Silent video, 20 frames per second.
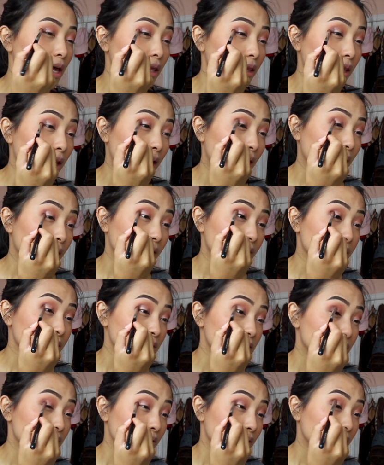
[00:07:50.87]
that I
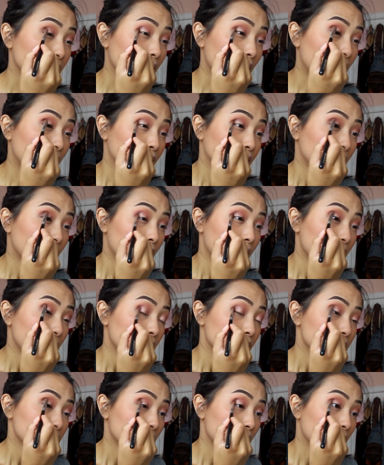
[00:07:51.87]
used for the outer
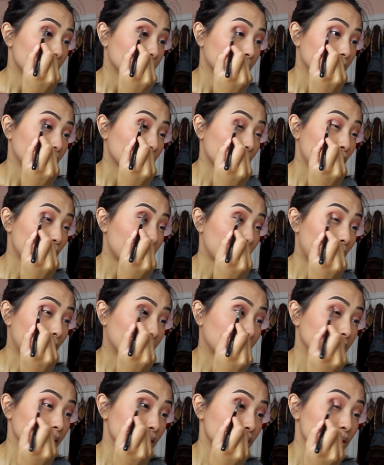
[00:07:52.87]
edge, and I'm gonna go
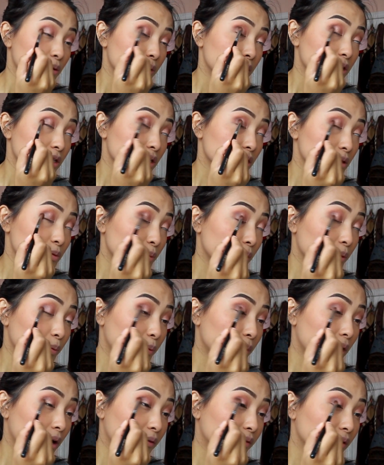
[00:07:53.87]
back into it just with
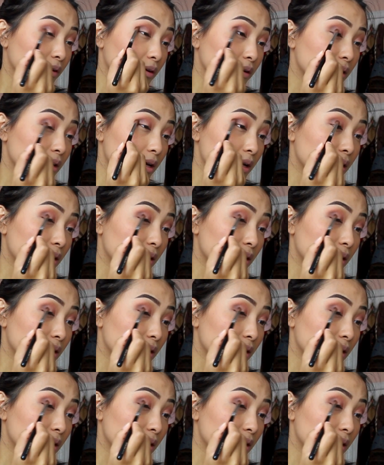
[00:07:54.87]
whatever